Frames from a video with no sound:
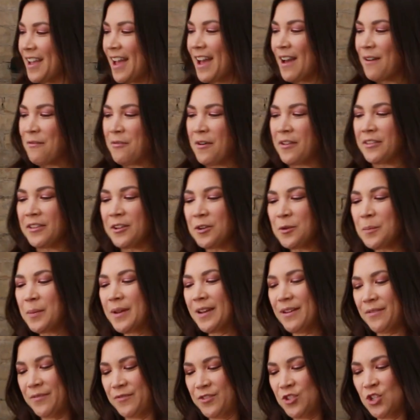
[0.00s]
I have a little
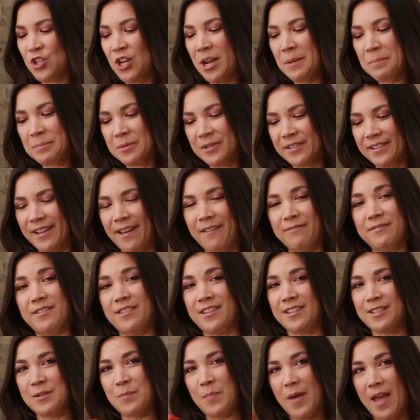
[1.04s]
bit of chips left
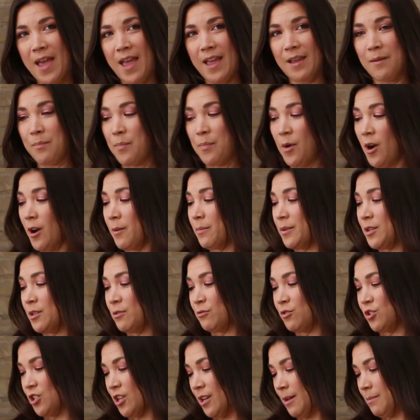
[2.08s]
in this bag,
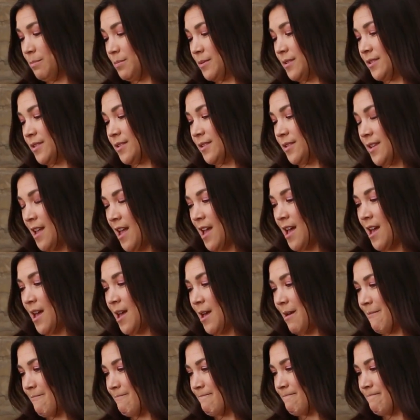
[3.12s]
barbecue chips,
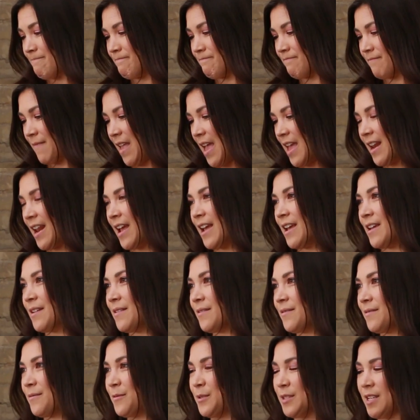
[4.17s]
and I
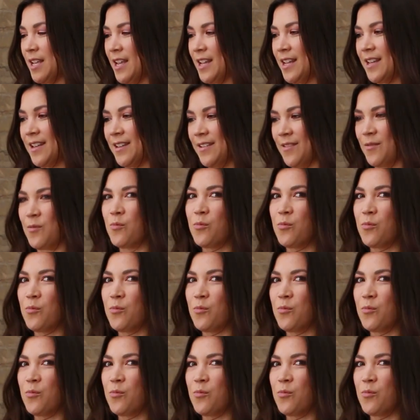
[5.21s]
was like,